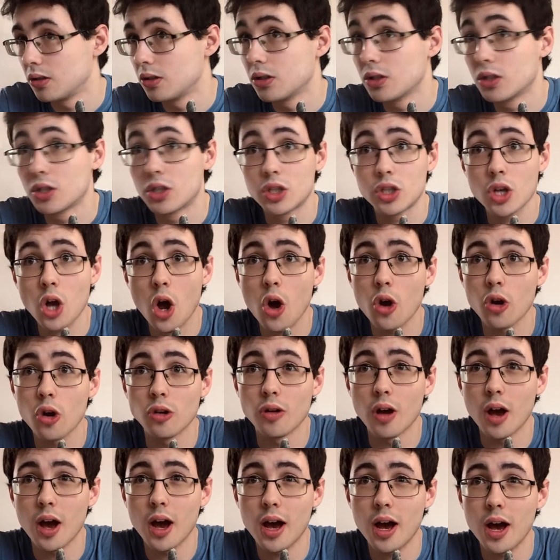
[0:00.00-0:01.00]

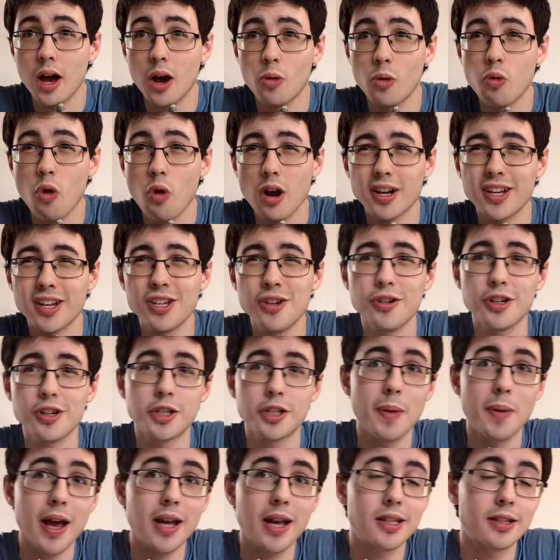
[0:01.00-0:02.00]
So, what can you
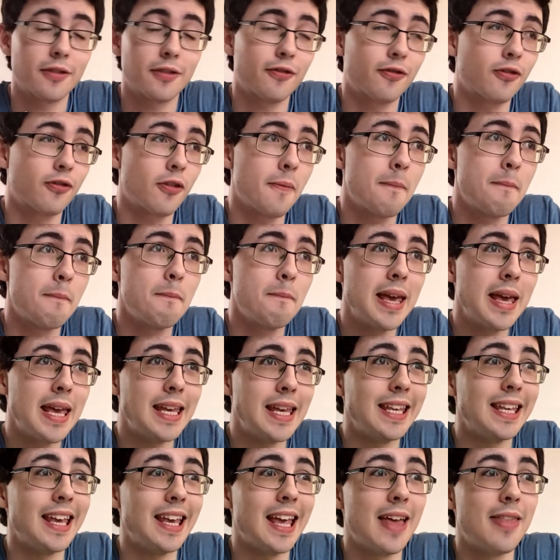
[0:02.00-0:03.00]
expect from
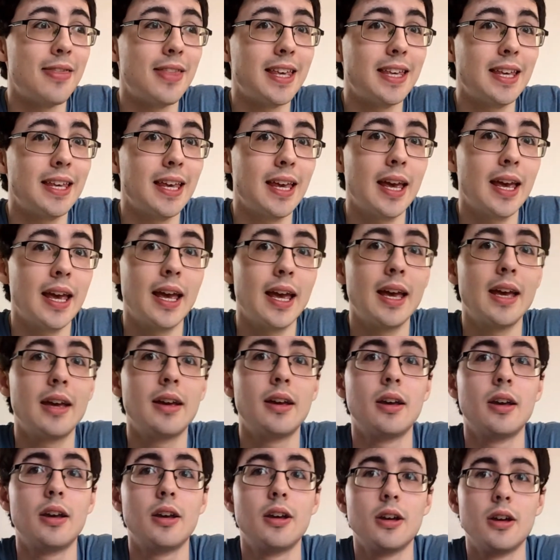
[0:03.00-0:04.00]
me in the year
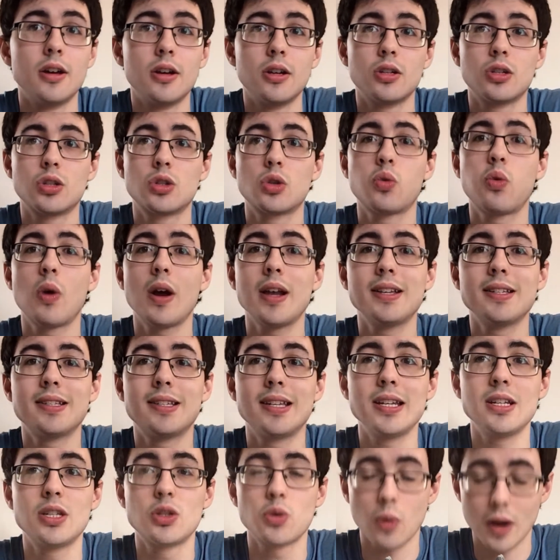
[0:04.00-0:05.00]

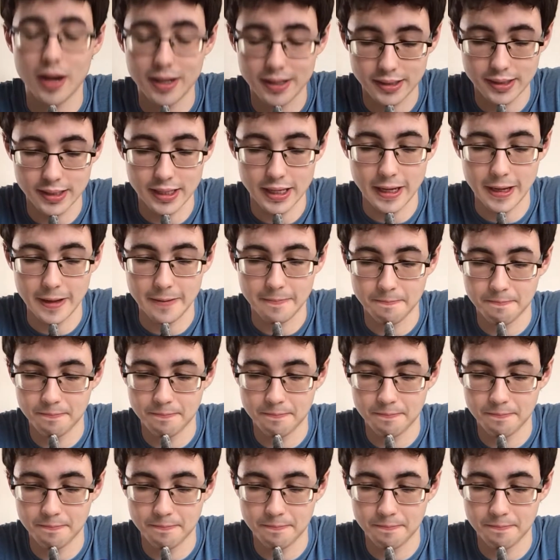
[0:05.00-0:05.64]
2020?